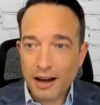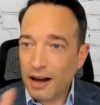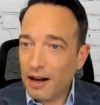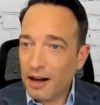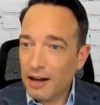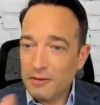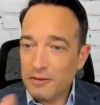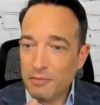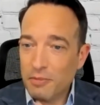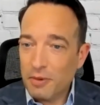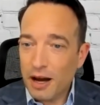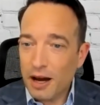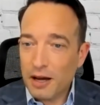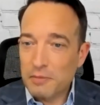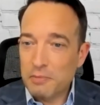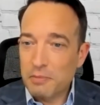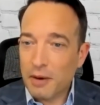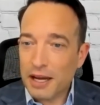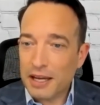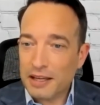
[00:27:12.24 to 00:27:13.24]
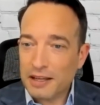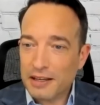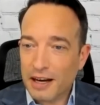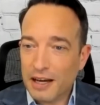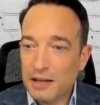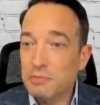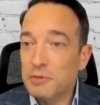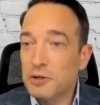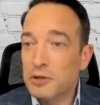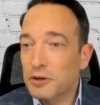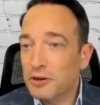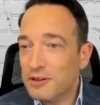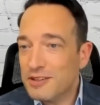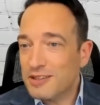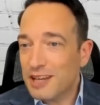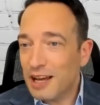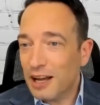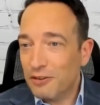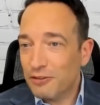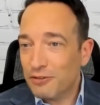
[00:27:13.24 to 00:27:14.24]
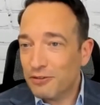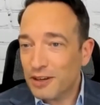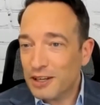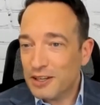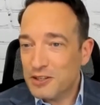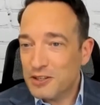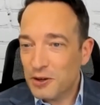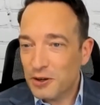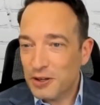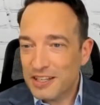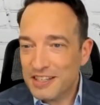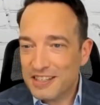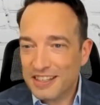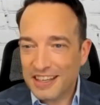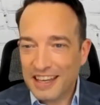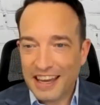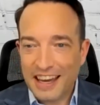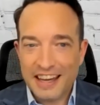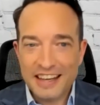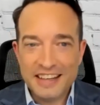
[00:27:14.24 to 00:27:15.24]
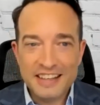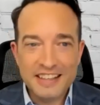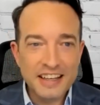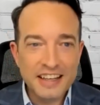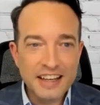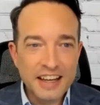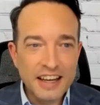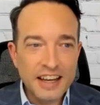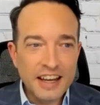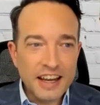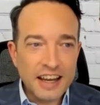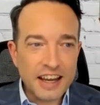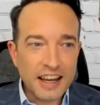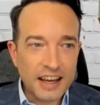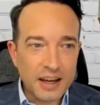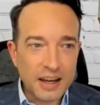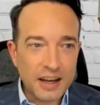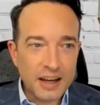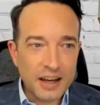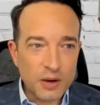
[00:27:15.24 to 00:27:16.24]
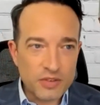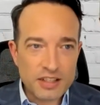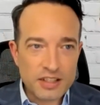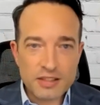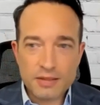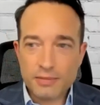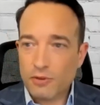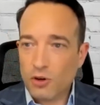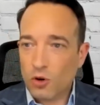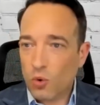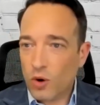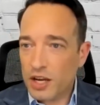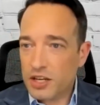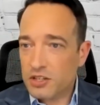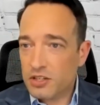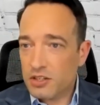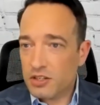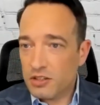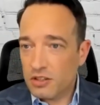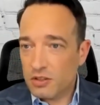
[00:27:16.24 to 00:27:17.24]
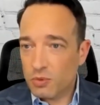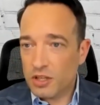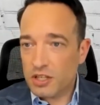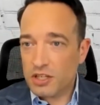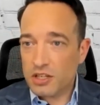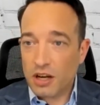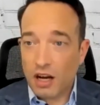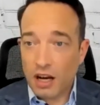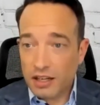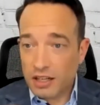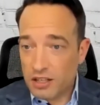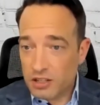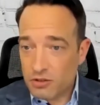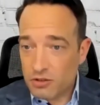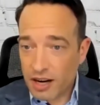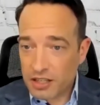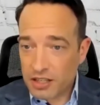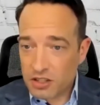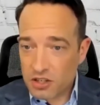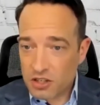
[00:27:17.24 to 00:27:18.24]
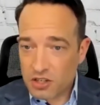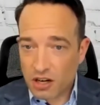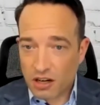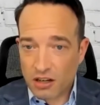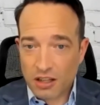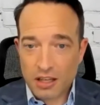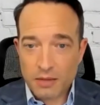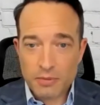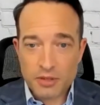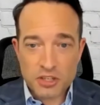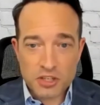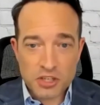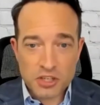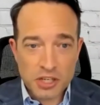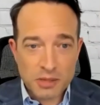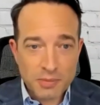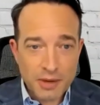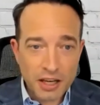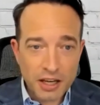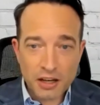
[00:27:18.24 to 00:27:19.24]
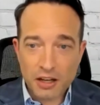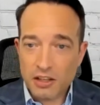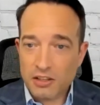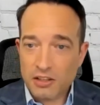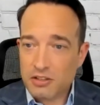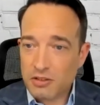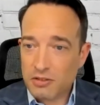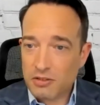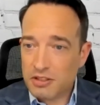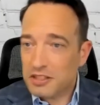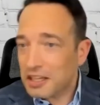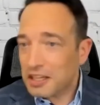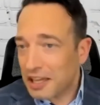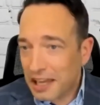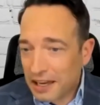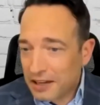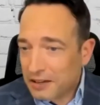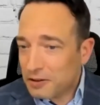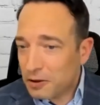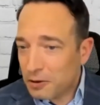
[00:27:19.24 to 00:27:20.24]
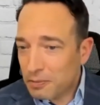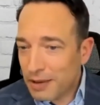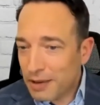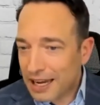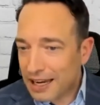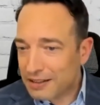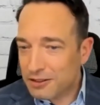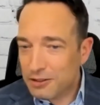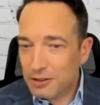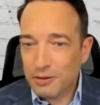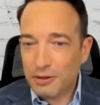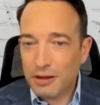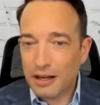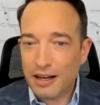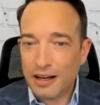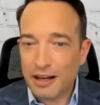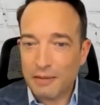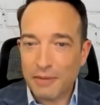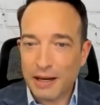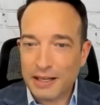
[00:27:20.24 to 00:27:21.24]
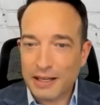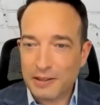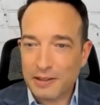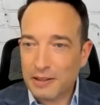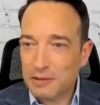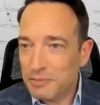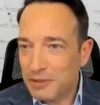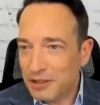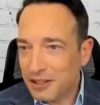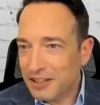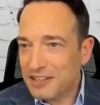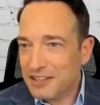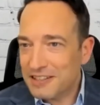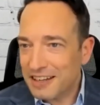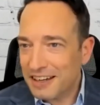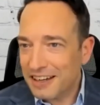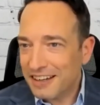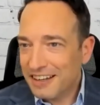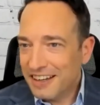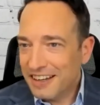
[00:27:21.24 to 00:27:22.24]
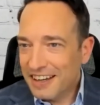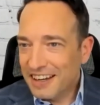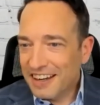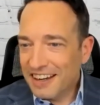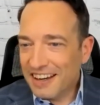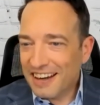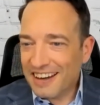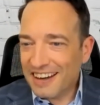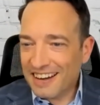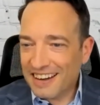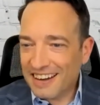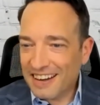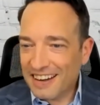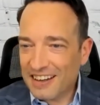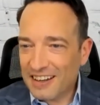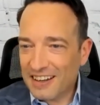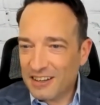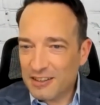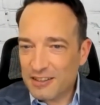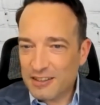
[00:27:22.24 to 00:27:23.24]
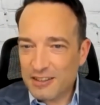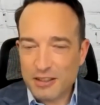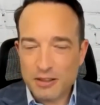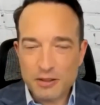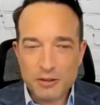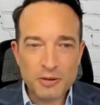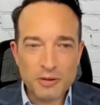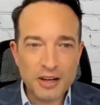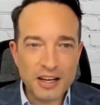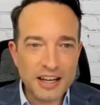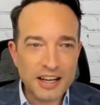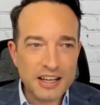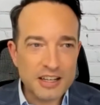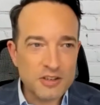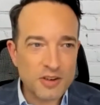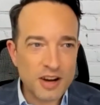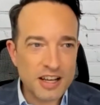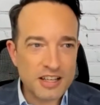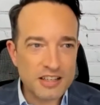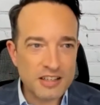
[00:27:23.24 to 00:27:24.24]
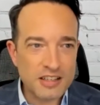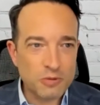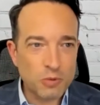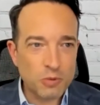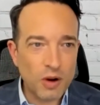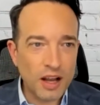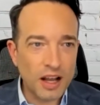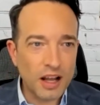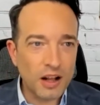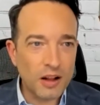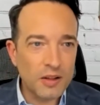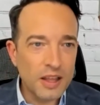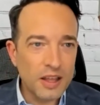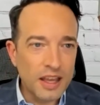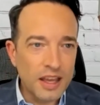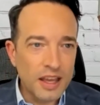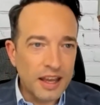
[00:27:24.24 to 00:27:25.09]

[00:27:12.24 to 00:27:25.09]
unmute herself and join us again. And we've got some questions which I'm going to direct to Sharla, but she may also stick handle back to Michael and Melissa to address as well.